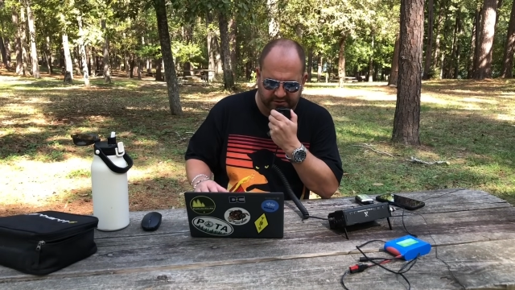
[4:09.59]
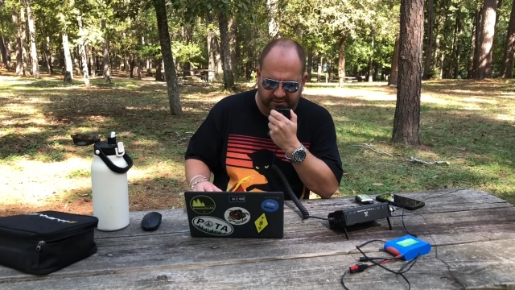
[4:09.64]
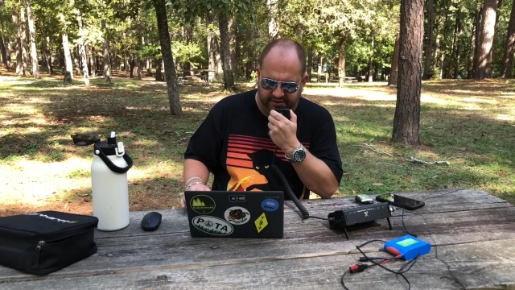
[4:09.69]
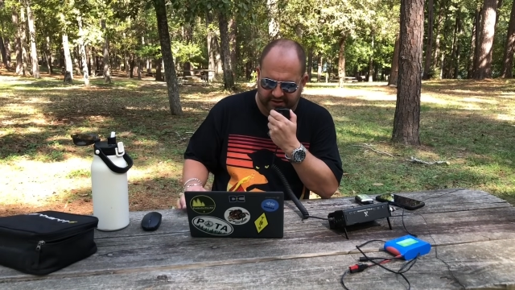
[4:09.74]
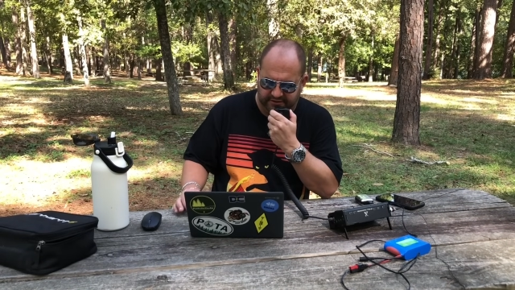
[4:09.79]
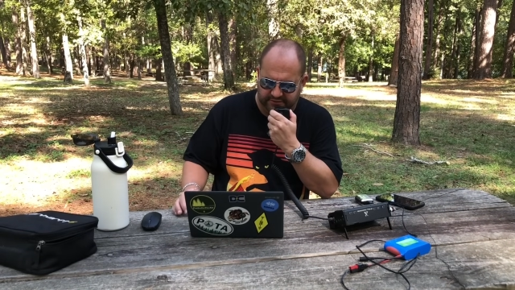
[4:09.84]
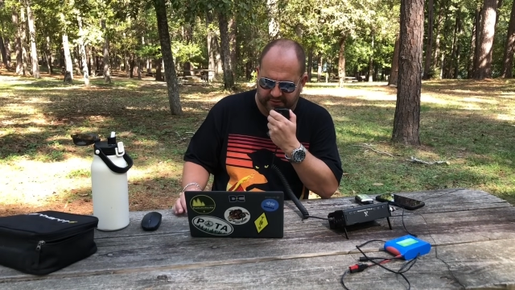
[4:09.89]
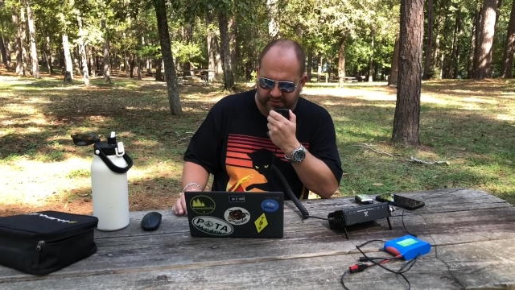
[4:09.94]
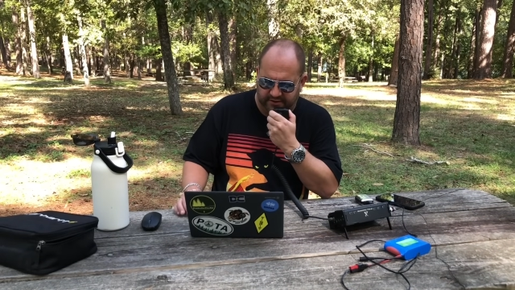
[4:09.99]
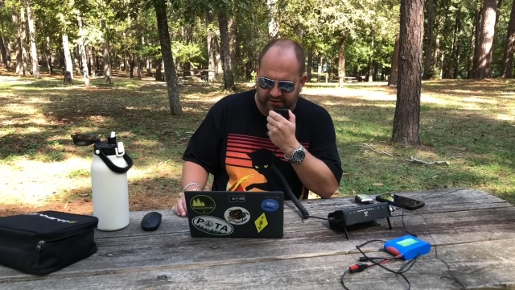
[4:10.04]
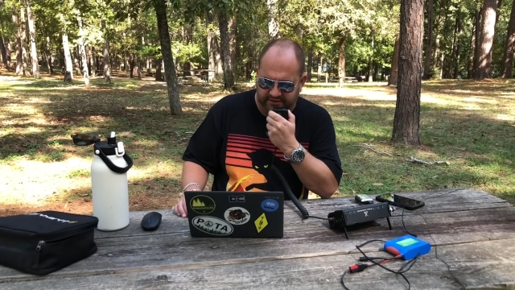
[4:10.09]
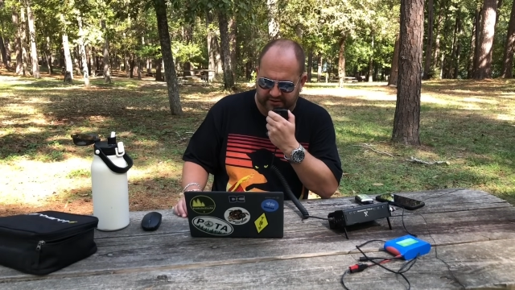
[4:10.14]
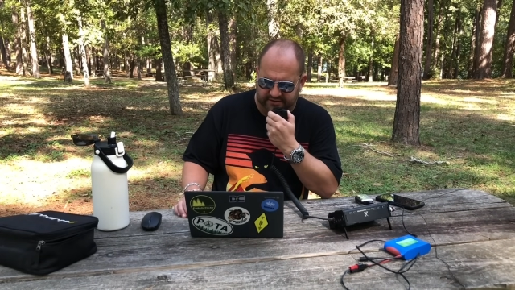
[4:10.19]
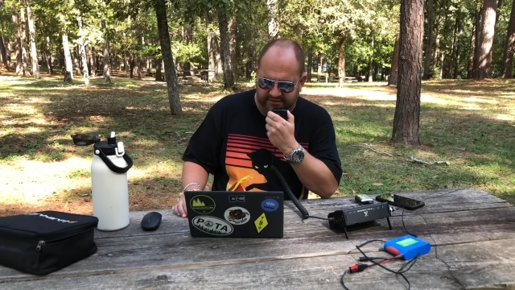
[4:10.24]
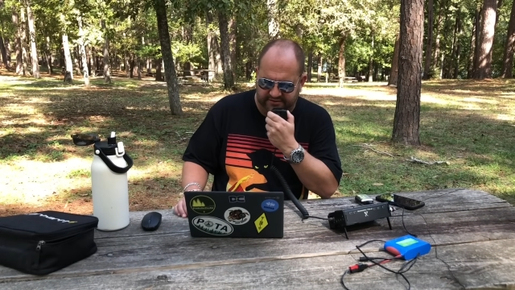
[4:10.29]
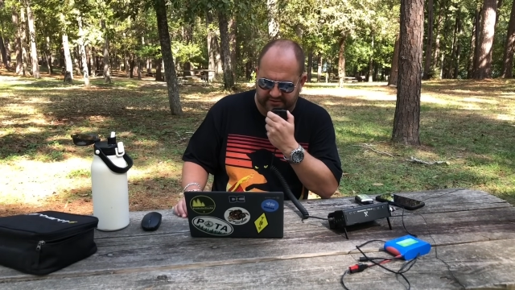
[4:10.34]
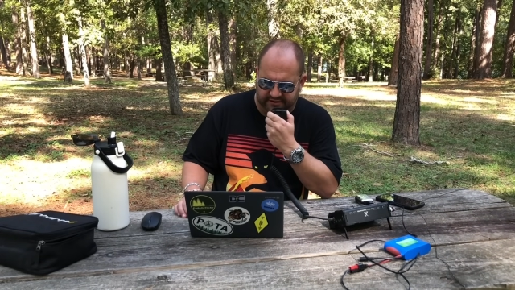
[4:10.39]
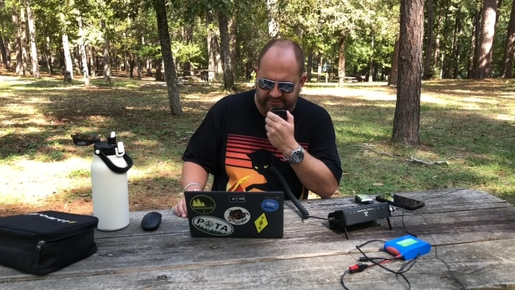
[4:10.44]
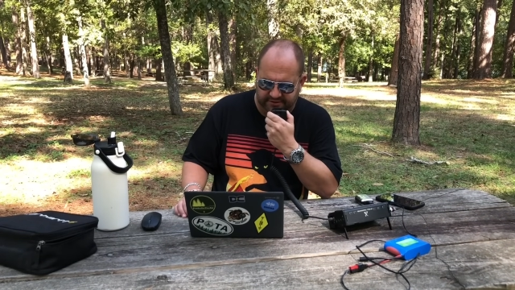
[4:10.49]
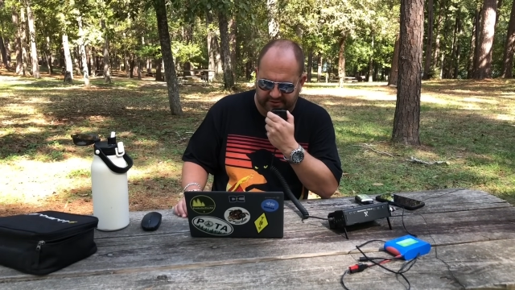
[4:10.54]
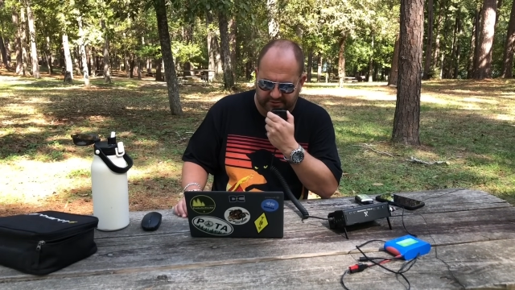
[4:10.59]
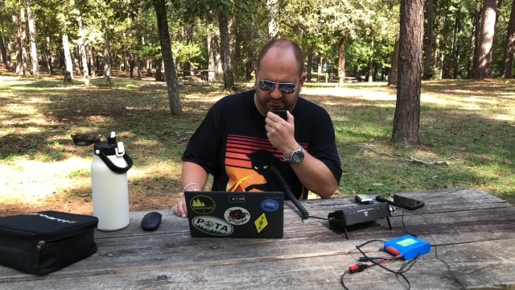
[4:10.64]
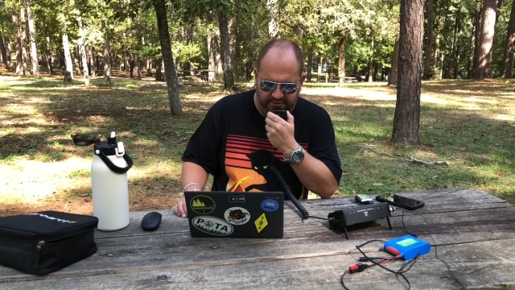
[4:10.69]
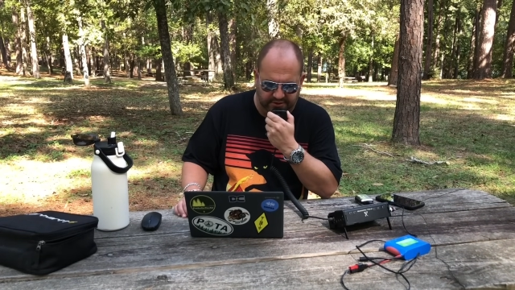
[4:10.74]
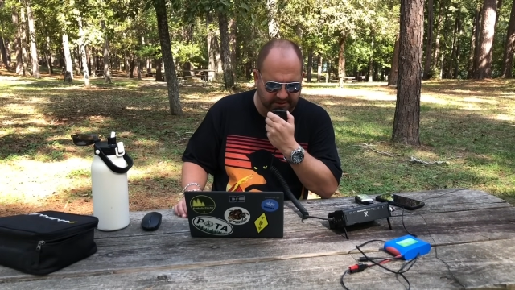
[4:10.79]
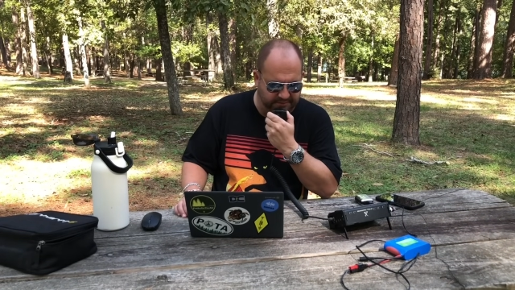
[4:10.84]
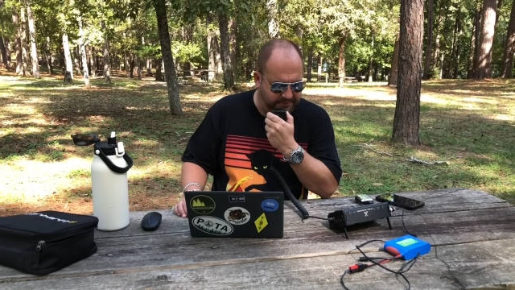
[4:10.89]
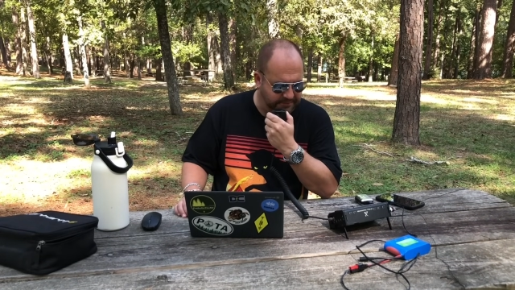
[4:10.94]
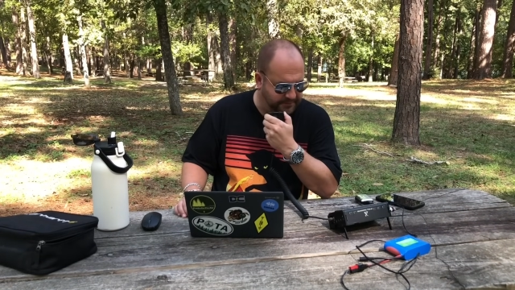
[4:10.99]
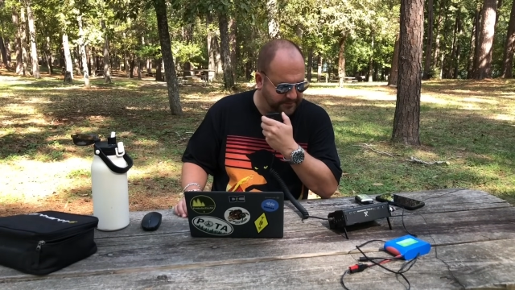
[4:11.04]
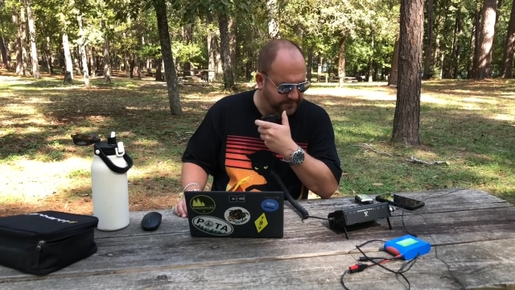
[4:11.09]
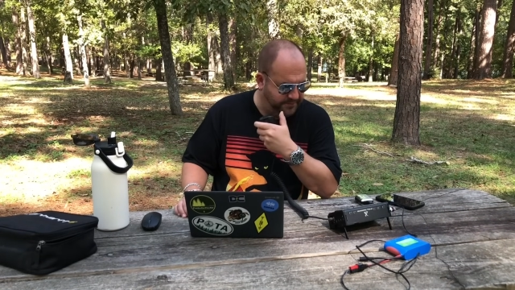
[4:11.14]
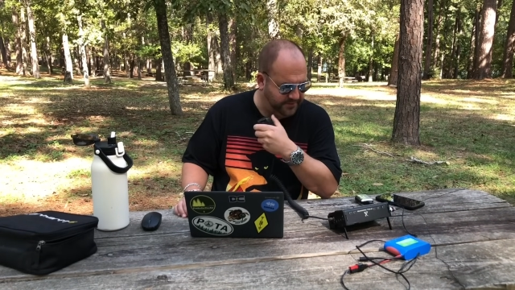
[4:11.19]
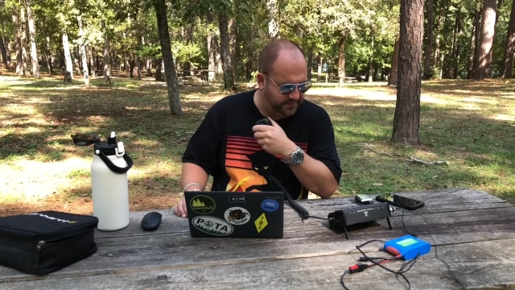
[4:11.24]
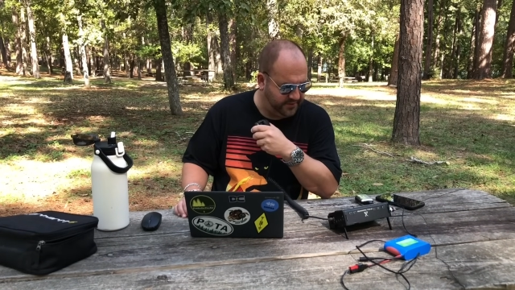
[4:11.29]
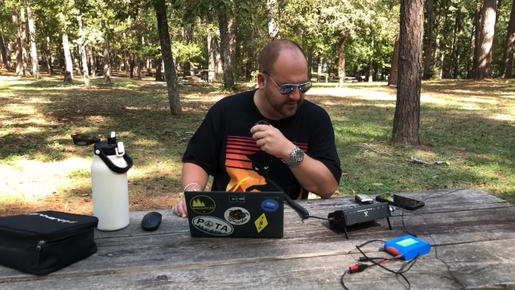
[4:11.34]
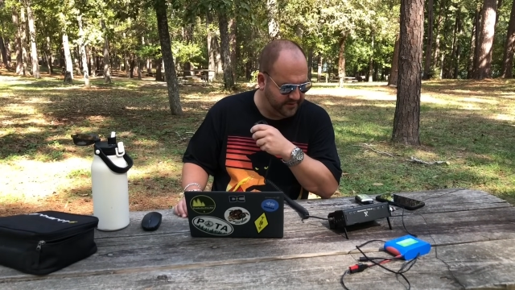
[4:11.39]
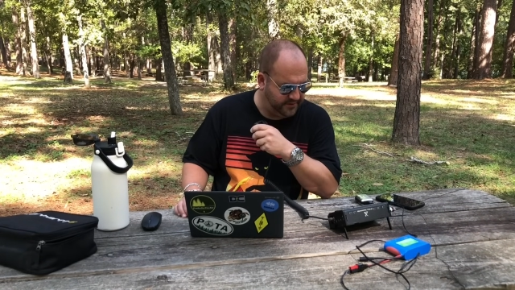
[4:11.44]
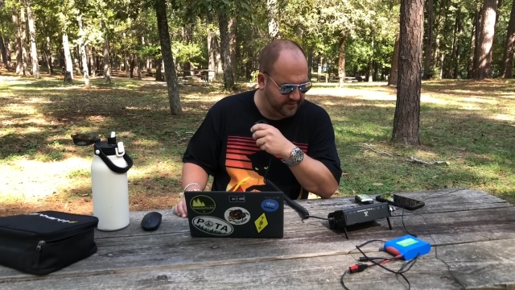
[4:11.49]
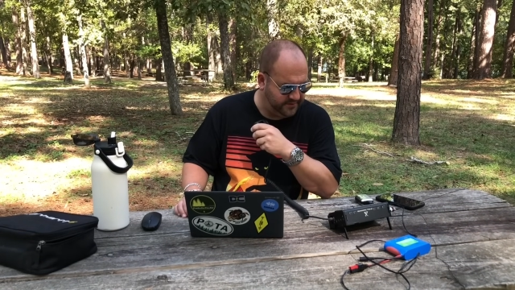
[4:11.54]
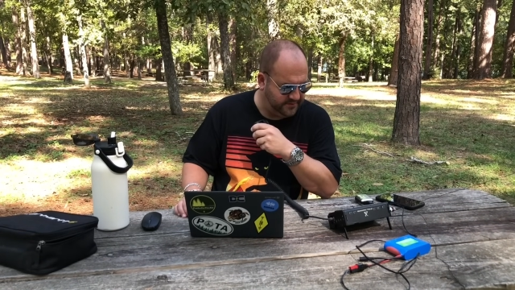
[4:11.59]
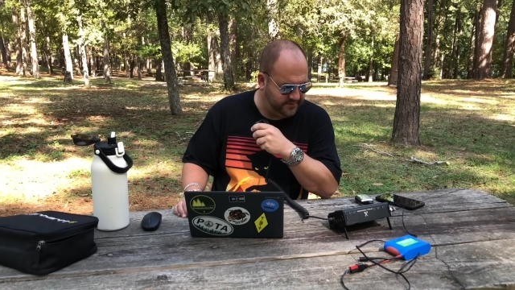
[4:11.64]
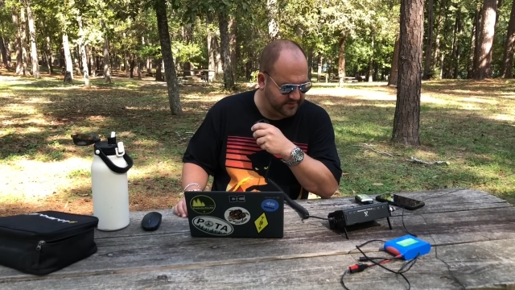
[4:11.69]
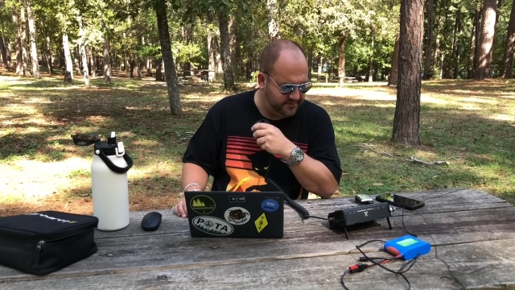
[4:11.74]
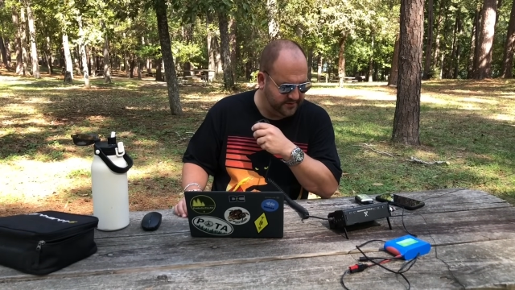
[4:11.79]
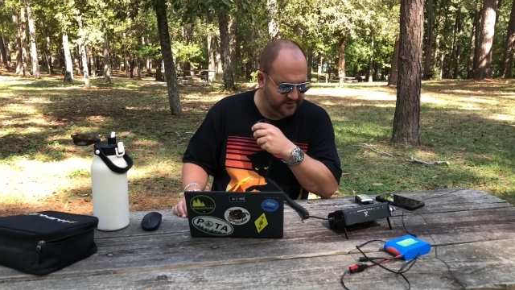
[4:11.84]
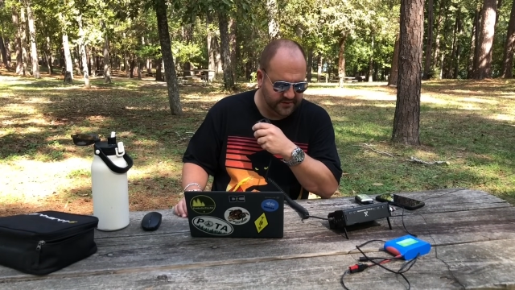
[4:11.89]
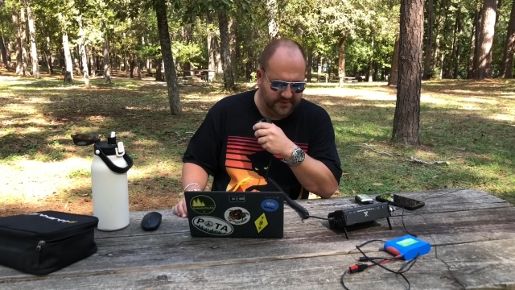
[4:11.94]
Thanks for hunting, 73. 73.